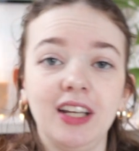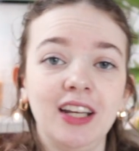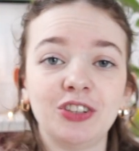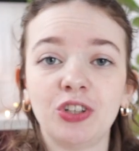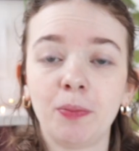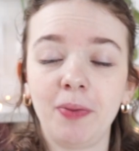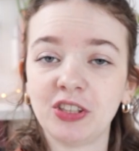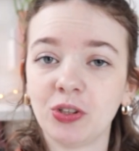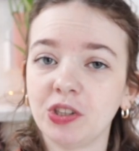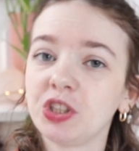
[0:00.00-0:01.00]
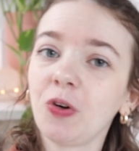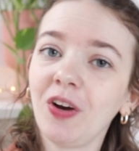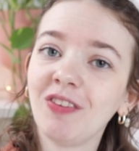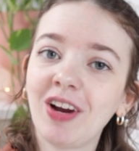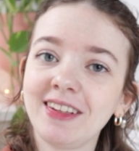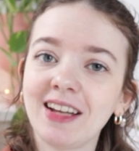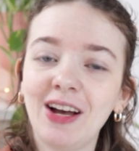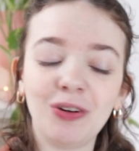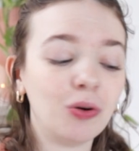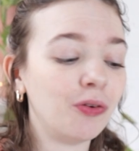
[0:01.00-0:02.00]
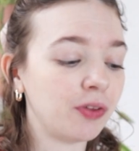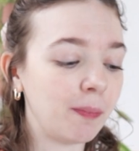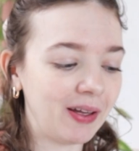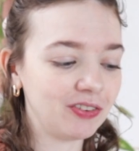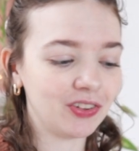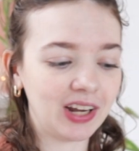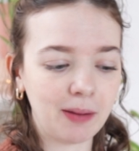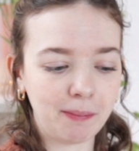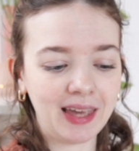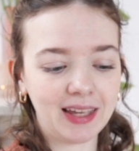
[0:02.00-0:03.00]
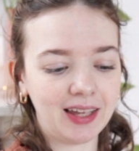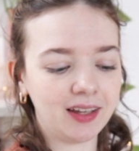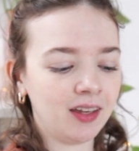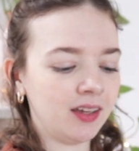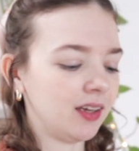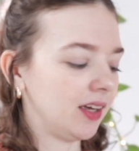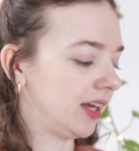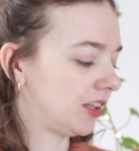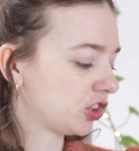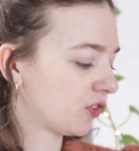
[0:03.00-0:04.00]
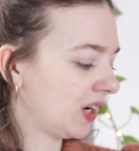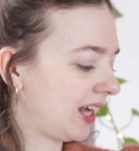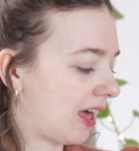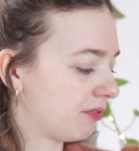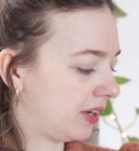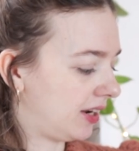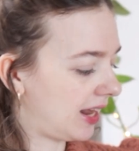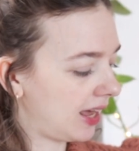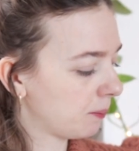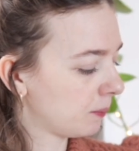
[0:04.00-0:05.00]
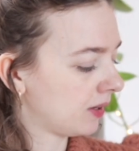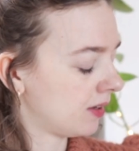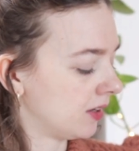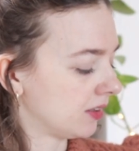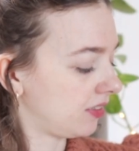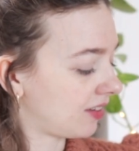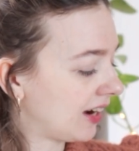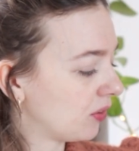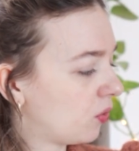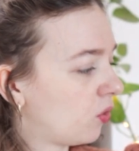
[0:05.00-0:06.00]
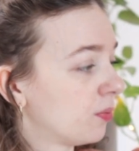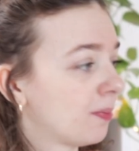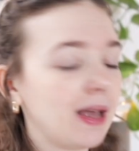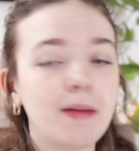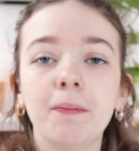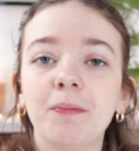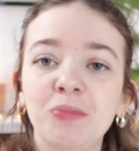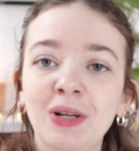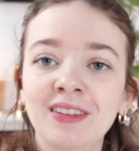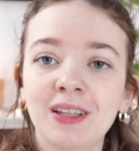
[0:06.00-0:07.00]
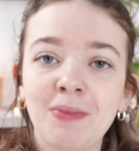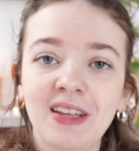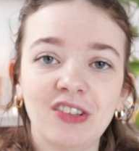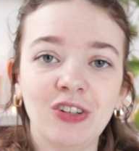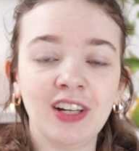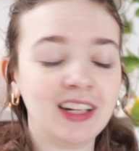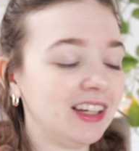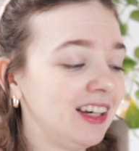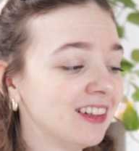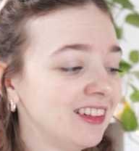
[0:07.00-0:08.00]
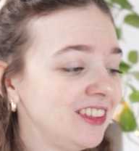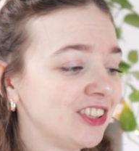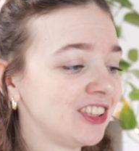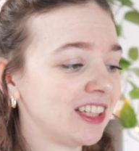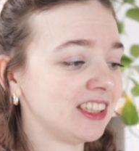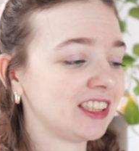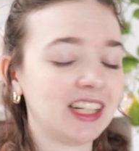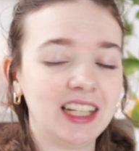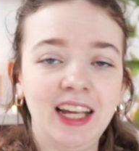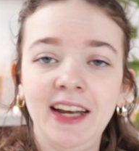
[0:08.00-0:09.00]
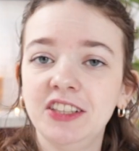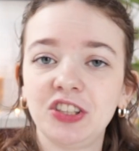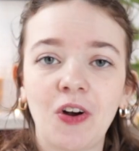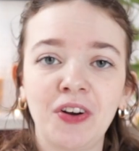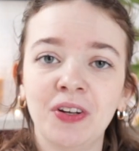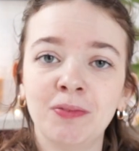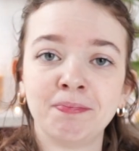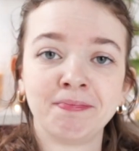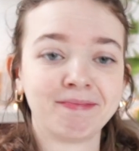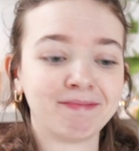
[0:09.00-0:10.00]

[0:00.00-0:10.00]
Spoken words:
insert a picture on the screen right now of the pattern that I'm making. It doesn't really have a name. The title on my printed pattern literally just says Ladies Cardigan.